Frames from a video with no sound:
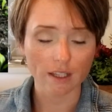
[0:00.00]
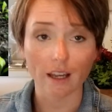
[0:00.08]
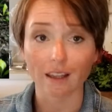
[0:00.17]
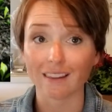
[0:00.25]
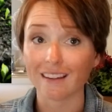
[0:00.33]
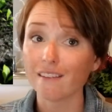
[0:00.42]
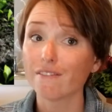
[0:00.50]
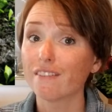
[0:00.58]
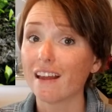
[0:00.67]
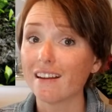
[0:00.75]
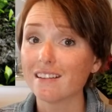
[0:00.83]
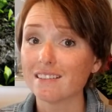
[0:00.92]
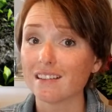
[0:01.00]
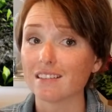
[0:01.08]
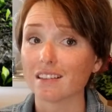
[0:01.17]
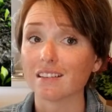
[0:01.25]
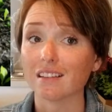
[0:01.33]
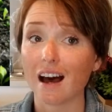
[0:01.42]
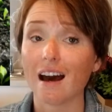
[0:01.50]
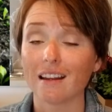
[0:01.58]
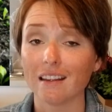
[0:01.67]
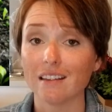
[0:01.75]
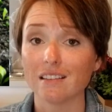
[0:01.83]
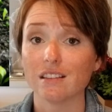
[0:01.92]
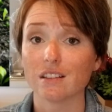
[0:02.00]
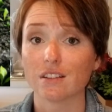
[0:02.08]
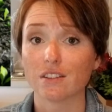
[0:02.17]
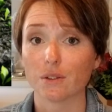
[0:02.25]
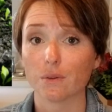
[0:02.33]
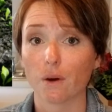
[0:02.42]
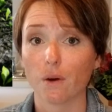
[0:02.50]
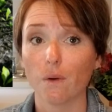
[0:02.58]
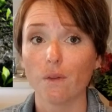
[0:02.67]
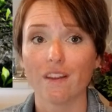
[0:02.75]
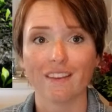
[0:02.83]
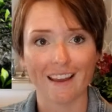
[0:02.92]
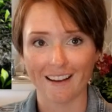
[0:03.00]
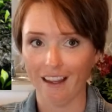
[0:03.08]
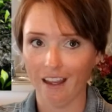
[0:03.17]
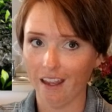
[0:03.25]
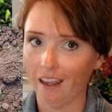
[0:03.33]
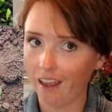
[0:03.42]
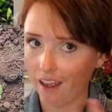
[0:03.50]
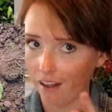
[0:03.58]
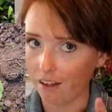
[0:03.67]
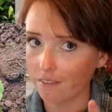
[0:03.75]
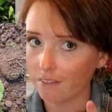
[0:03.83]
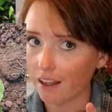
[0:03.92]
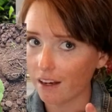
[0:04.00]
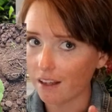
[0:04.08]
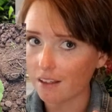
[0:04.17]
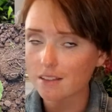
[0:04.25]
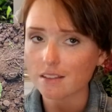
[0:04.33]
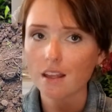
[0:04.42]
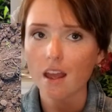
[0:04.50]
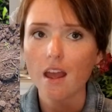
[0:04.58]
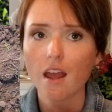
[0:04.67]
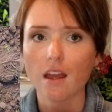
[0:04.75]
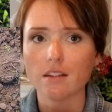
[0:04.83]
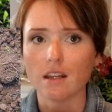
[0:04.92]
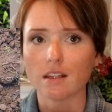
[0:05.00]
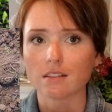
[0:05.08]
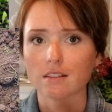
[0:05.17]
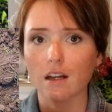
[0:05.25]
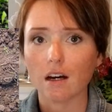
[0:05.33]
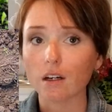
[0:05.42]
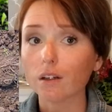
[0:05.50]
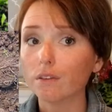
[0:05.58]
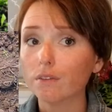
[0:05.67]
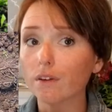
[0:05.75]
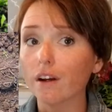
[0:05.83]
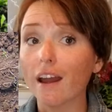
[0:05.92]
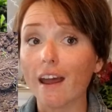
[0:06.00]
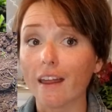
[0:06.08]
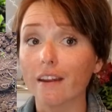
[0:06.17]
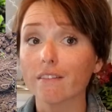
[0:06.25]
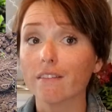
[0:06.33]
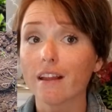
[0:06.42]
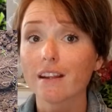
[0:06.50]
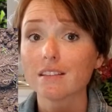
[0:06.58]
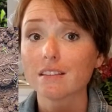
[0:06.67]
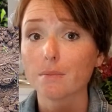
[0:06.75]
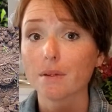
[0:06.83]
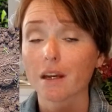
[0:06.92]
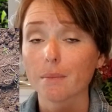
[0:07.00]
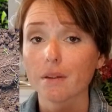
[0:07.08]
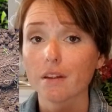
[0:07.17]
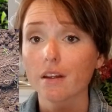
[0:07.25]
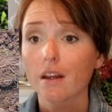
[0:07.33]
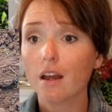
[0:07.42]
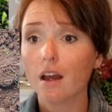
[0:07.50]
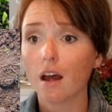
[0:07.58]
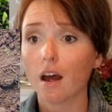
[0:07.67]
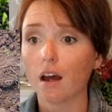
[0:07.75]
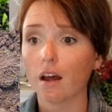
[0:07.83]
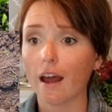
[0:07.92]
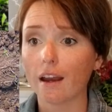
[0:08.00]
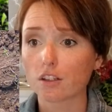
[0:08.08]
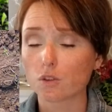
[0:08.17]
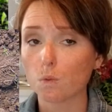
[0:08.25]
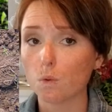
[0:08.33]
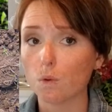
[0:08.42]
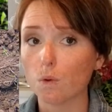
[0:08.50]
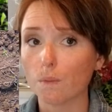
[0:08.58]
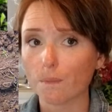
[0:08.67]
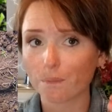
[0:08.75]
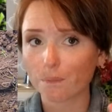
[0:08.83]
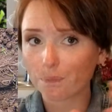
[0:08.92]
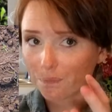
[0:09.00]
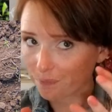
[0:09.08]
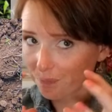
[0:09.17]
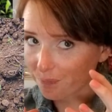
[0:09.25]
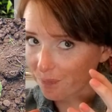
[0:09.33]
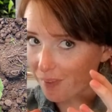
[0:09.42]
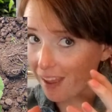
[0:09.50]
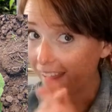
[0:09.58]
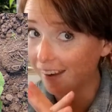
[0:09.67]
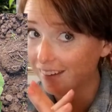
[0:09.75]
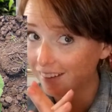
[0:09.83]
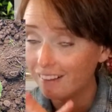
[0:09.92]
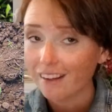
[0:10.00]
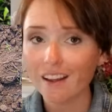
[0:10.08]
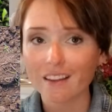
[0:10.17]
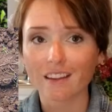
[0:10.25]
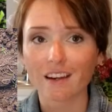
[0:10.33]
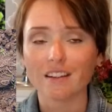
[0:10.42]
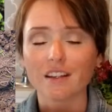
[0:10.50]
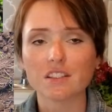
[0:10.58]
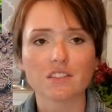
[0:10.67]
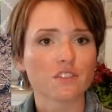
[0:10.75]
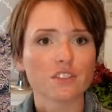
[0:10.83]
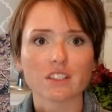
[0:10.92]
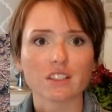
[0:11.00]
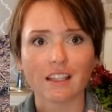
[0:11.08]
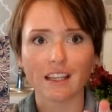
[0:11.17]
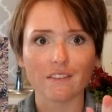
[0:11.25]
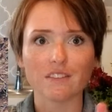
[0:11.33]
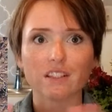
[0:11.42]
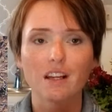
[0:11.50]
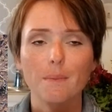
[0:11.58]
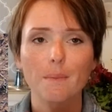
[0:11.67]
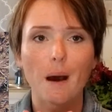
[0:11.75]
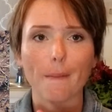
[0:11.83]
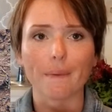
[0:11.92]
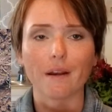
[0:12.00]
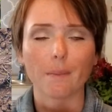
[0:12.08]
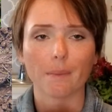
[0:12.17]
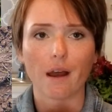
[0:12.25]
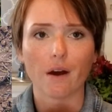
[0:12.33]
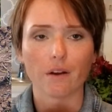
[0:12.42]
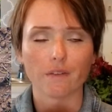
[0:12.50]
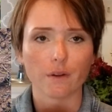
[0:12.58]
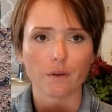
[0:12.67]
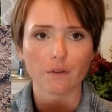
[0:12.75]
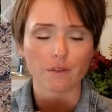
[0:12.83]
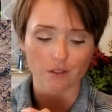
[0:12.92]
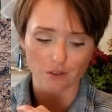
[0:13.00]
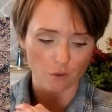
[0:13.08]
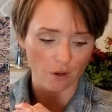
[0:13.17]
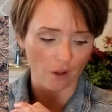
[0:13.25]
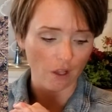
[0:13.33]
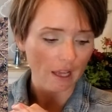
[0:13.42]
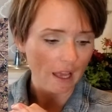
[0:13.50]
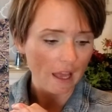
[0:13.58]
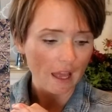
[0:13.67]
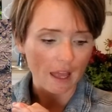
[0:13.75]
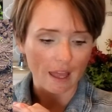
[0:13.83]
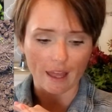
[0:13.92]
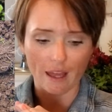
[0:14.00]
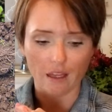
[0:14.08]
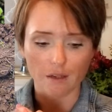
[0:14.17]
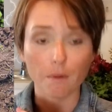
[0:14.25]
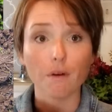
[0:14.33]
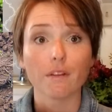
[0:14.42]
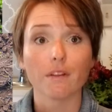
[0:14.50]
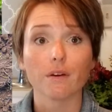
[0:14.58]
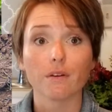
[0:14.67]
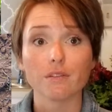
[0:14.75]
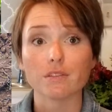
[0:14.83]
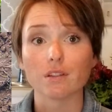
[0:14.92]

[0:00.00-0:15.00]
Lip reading: a leaf lettuce is a lot easier to grow than like a head of lettuce. It takes longer for a head of lettuce to become a actual head than it does for just leaves to come popping up out of the soil. And both of those